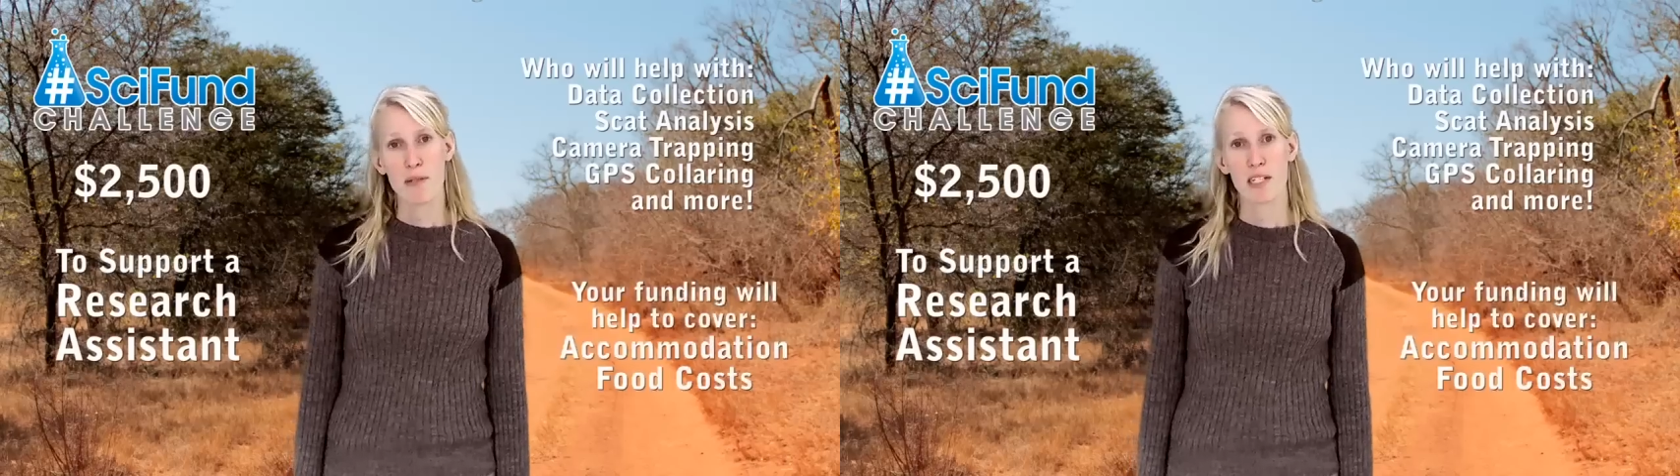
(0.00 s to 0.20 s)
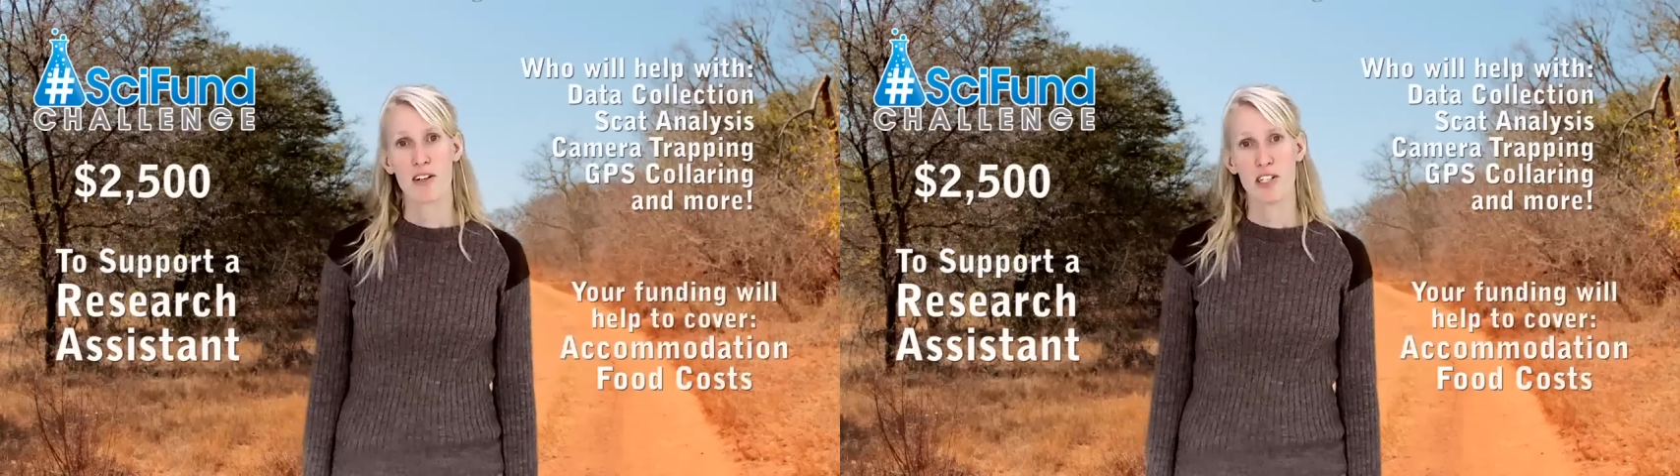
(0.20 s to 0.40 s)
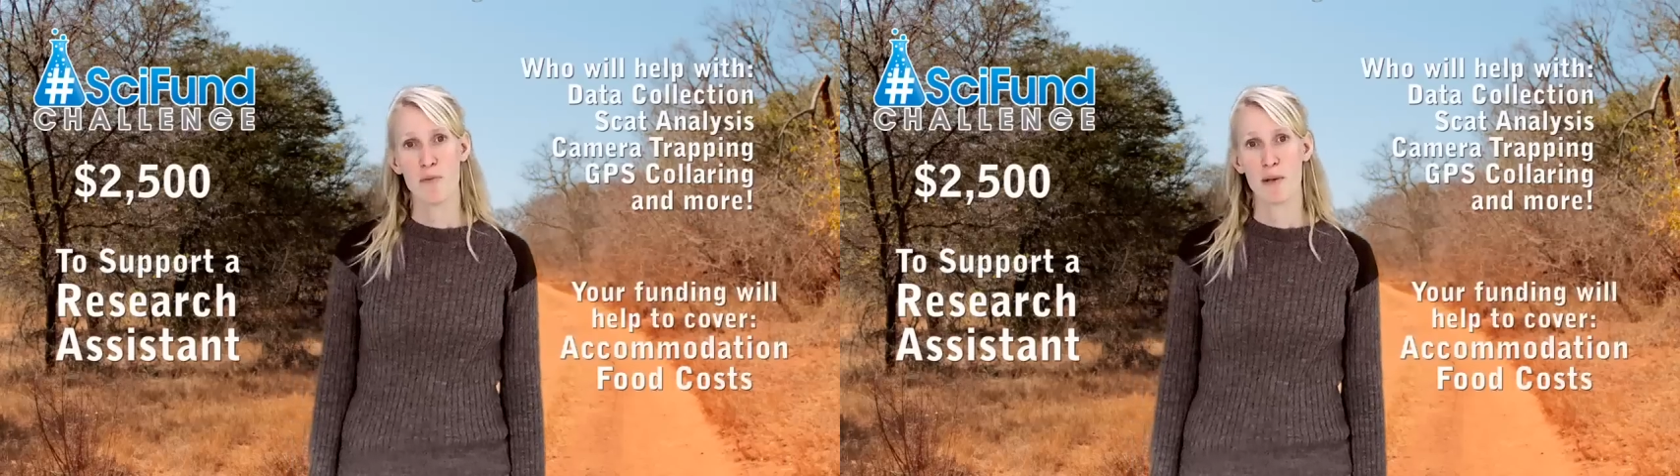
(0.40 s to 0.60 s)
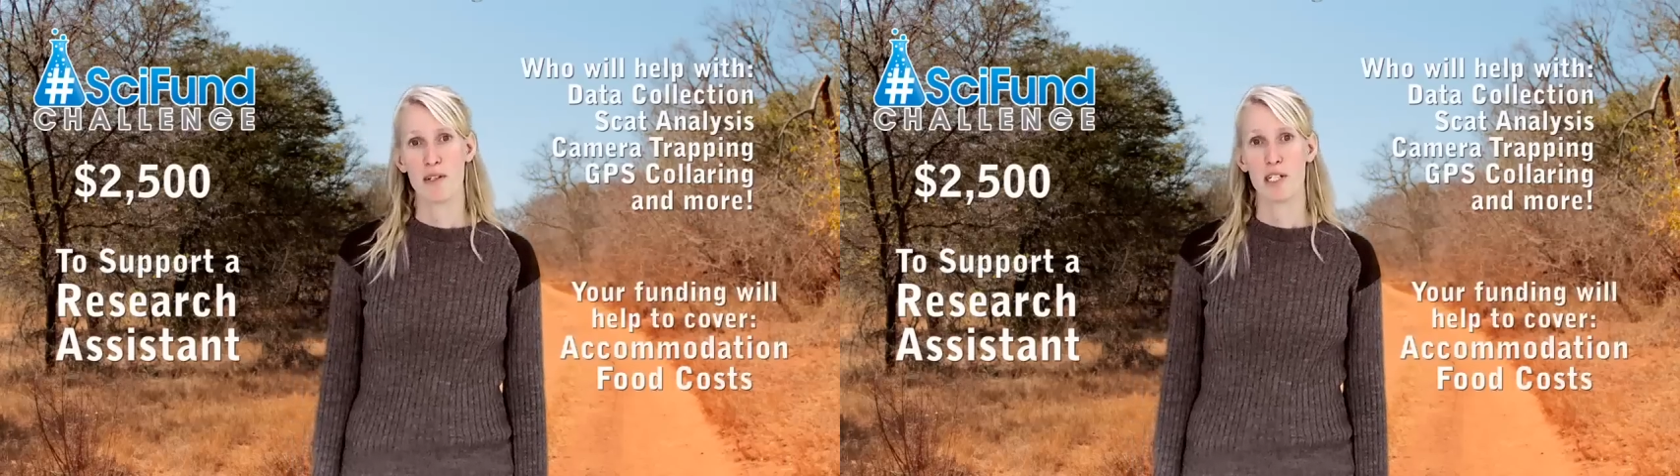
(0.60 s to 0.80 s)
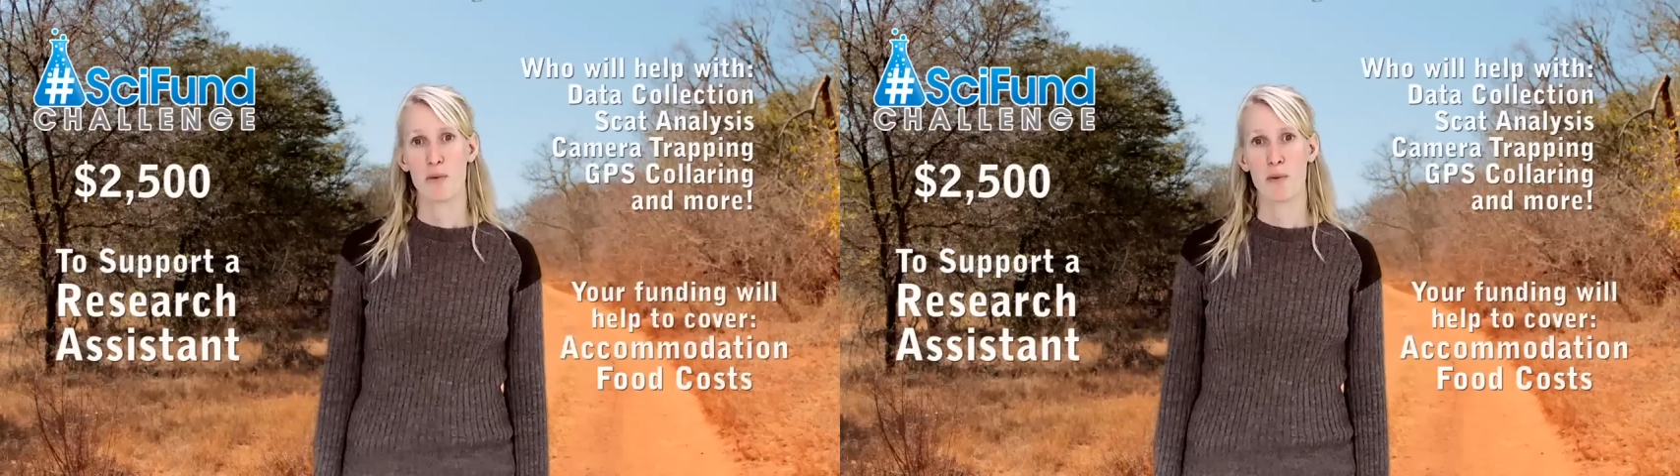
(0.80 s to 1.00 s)
to
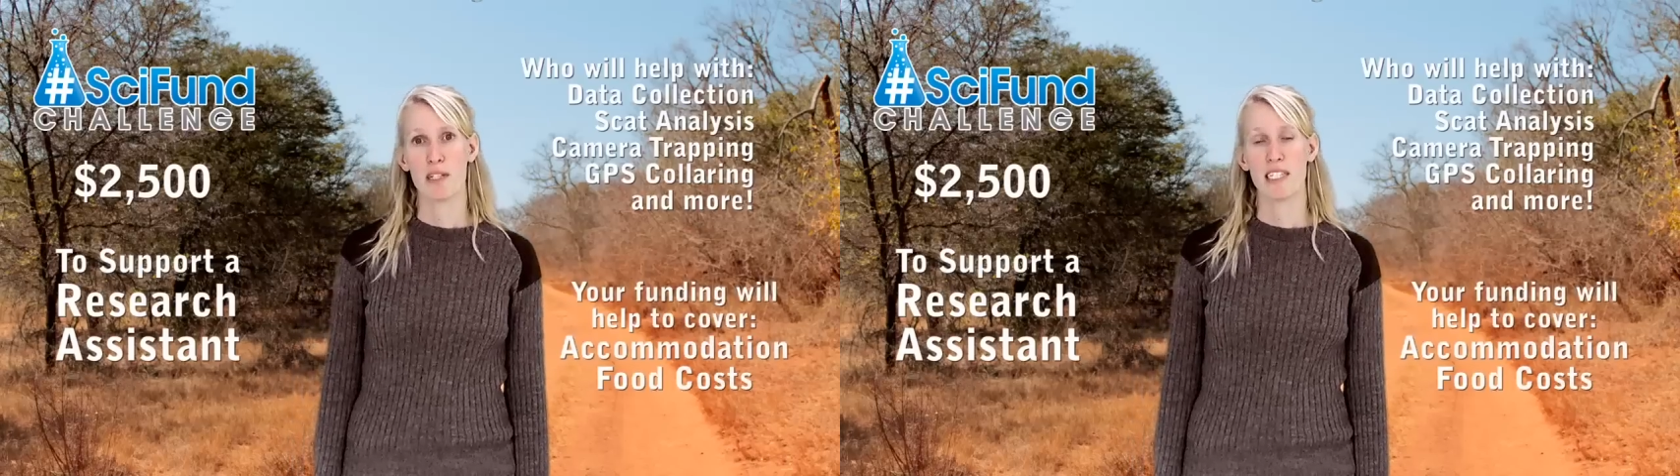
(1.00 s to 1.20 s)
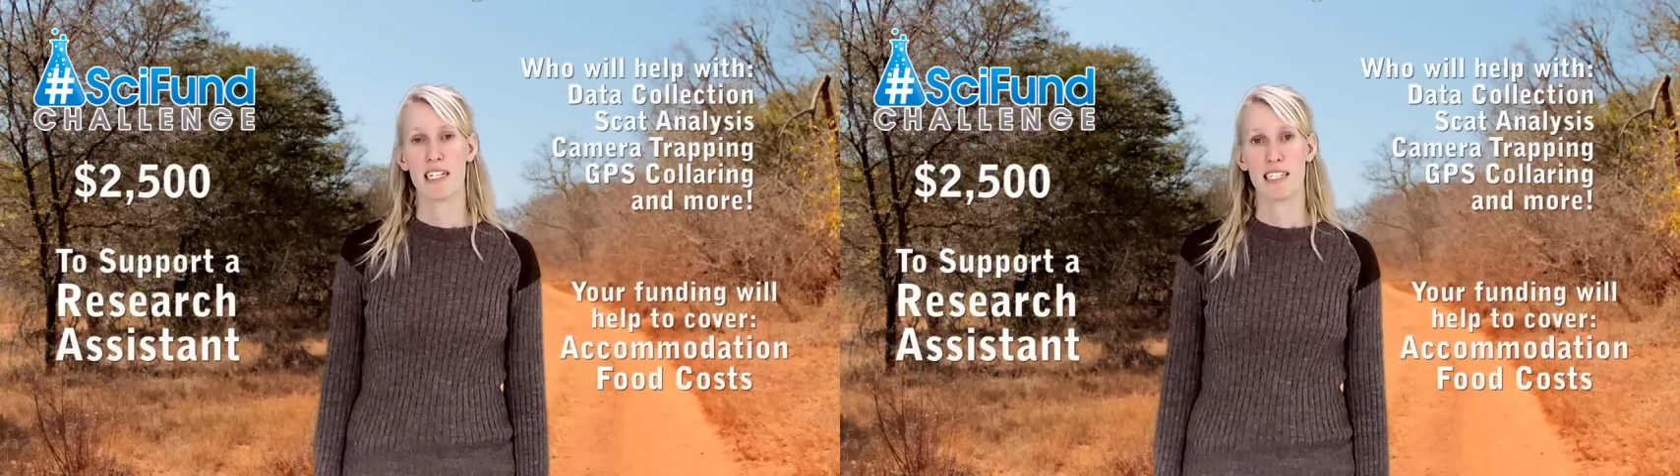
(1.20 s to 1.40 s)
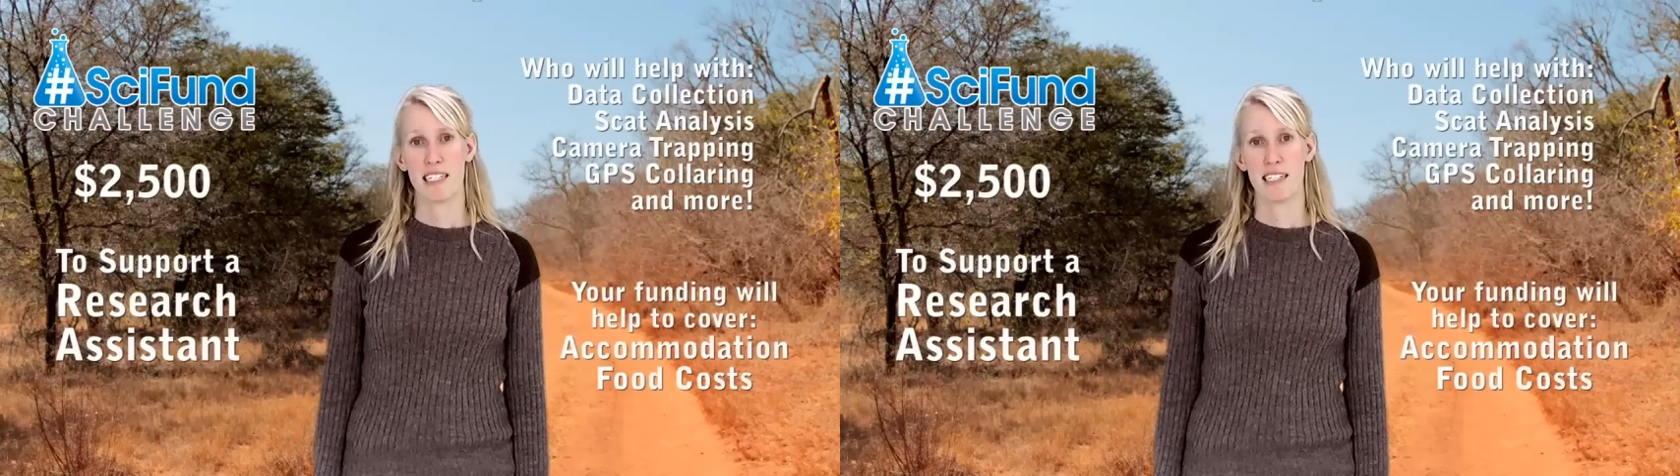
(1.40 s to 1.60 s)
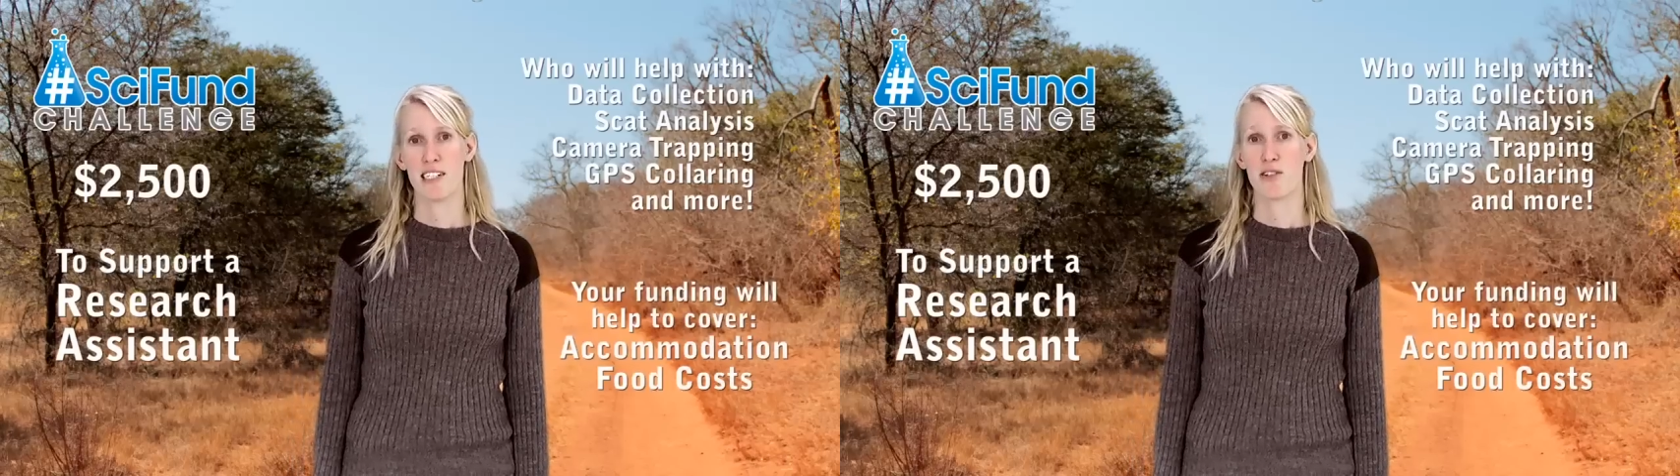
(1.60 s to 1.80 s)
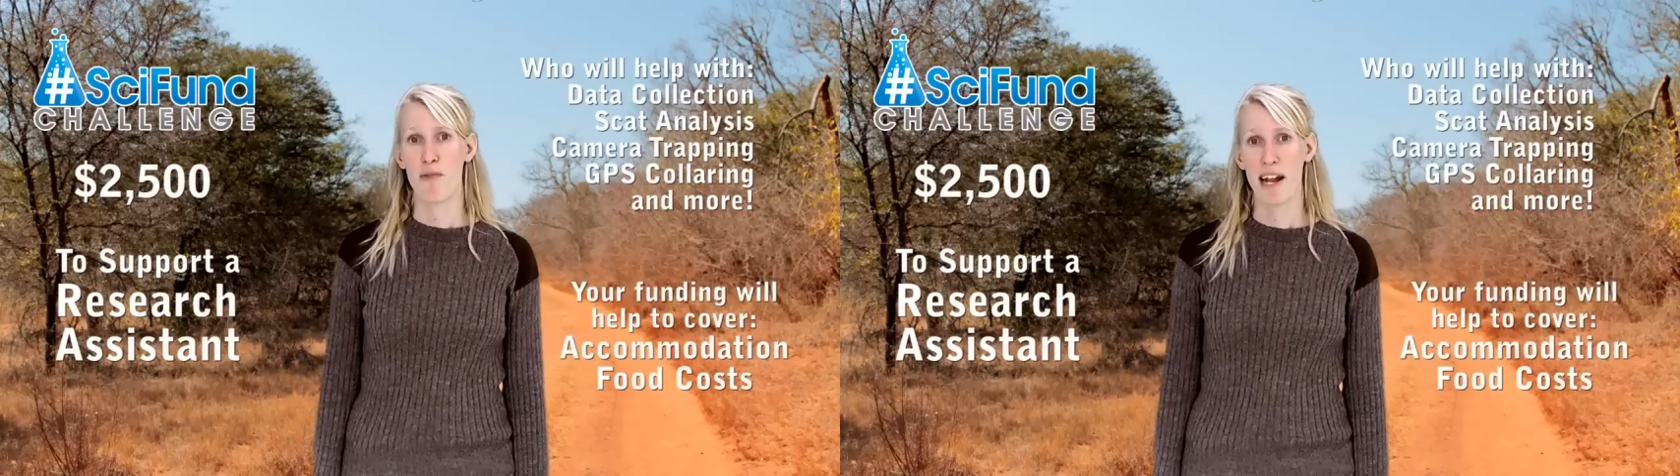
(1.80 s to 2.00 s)
contribute towards the
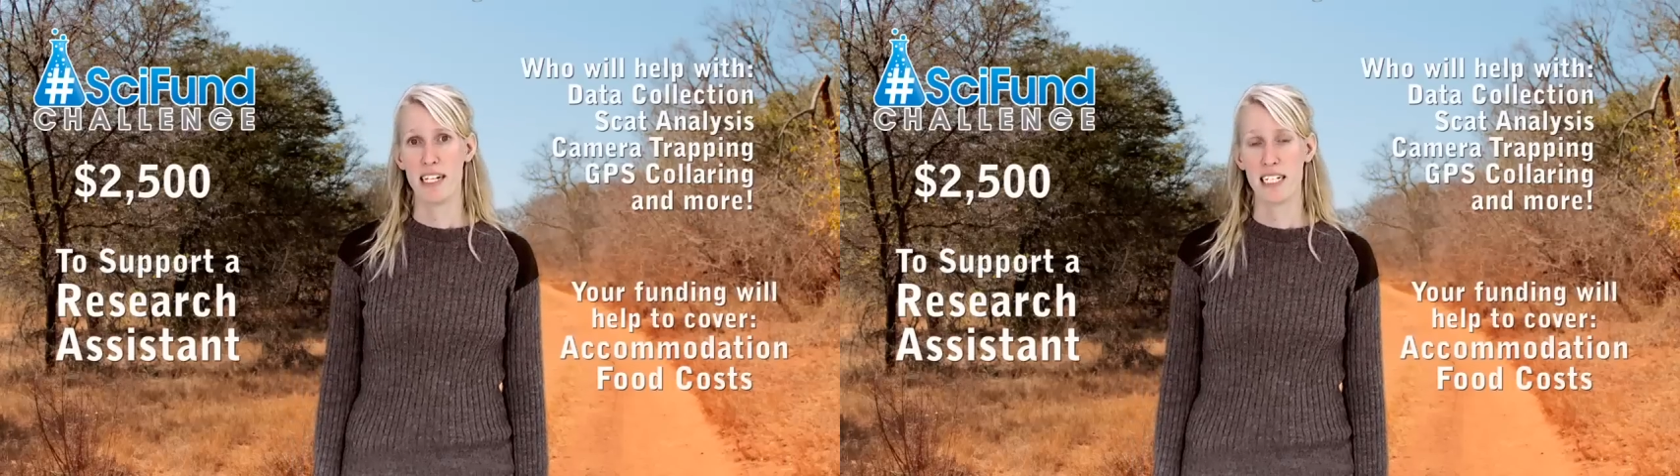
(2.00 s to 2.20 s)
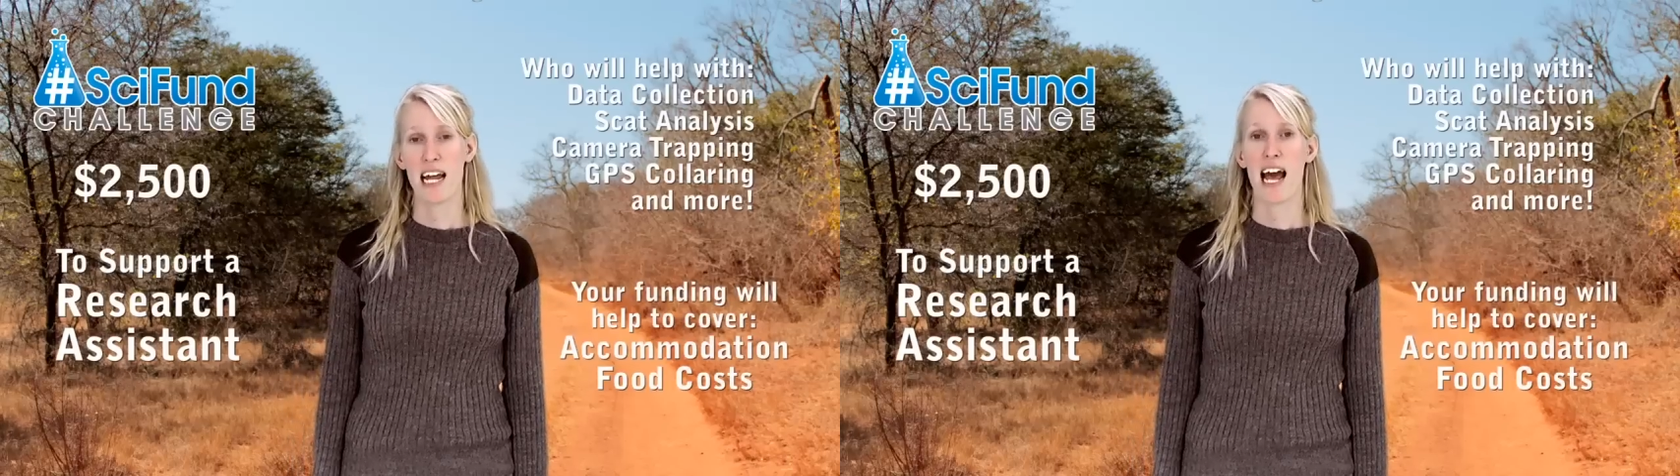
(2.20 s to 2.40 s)
assistant's rent